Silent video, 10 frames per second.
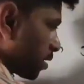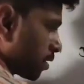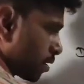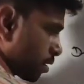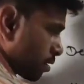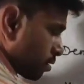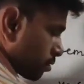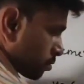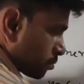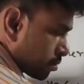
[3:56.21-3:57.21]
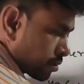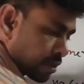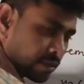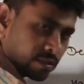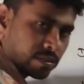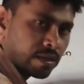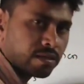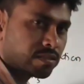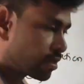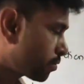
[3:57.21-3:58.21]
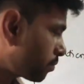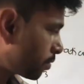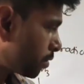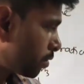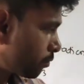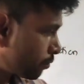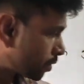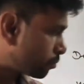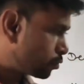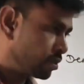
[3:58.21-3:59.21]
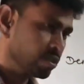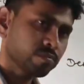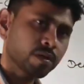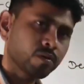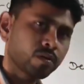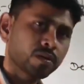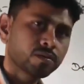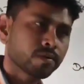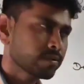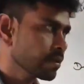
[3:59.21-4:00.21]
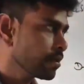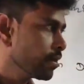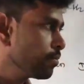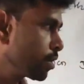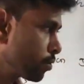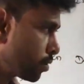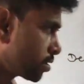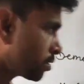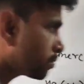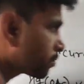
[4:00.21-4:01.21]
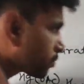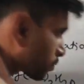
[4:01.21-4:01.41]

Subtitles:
And in the second step, we remove this mercury. So it is a demercuration,